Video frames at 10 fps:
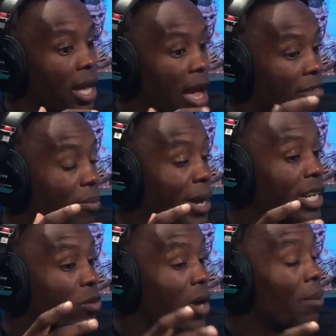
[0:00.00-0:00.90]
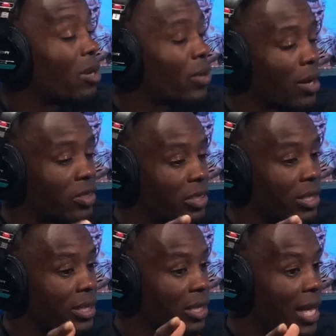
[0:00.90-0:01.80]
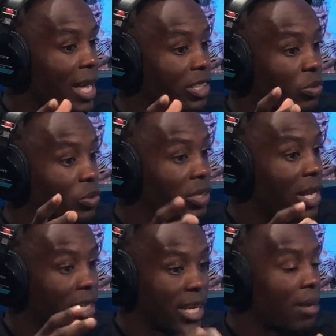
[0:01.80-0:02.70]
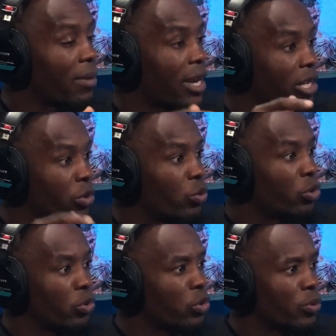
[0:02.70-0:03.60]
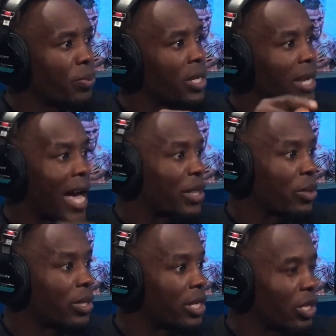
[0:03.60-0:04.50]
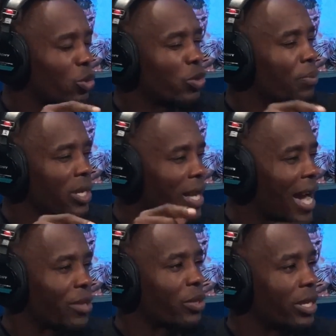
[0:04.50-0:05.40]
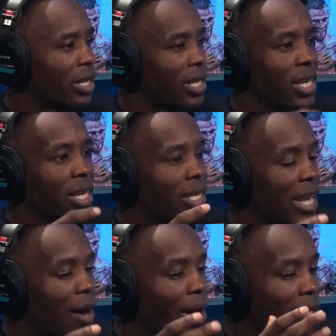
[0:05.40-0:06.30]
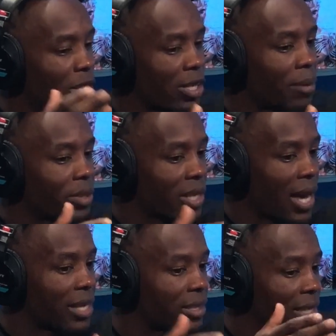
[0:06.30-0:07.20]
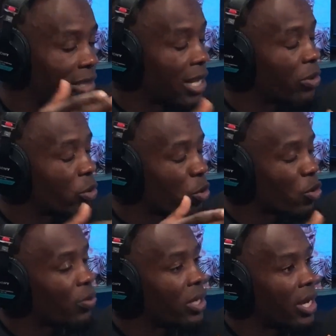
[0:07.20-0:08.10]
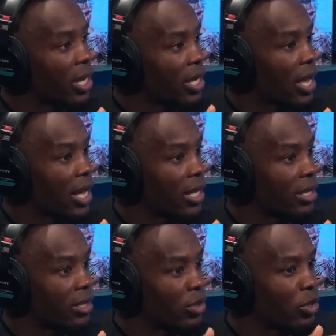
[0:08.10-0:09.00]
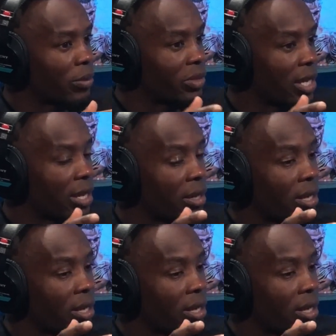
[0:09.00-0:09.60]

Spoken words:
everybody around me when I was sitting in class was like, yeah, man, you could be an athlete. You could be an athlete. Now, I look up to guys like Daniel Cormier, and you know what I'm saying?